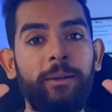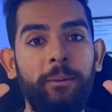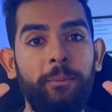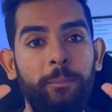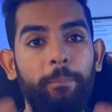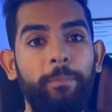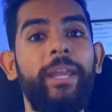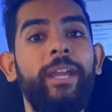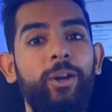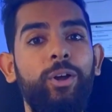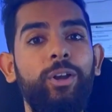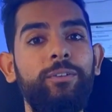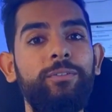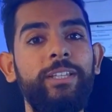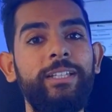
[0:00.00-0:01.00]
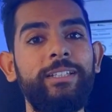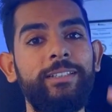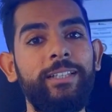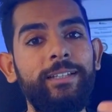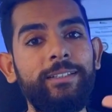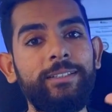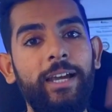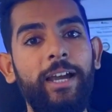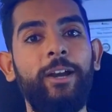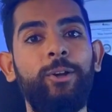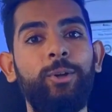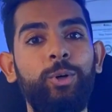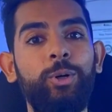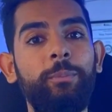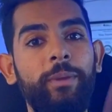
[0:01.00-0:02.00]
Make all of these things at
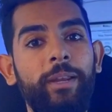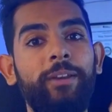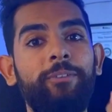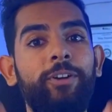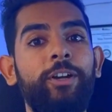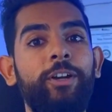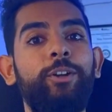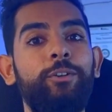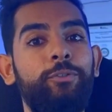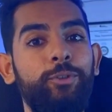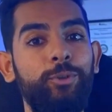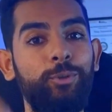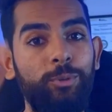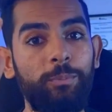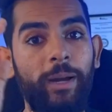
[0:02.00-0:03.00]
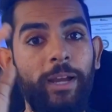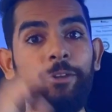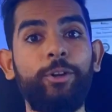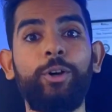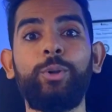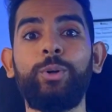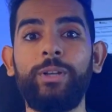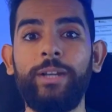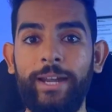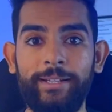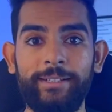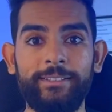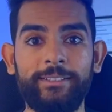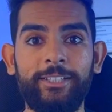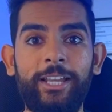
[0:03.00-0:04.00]
home in front of you by your own hands.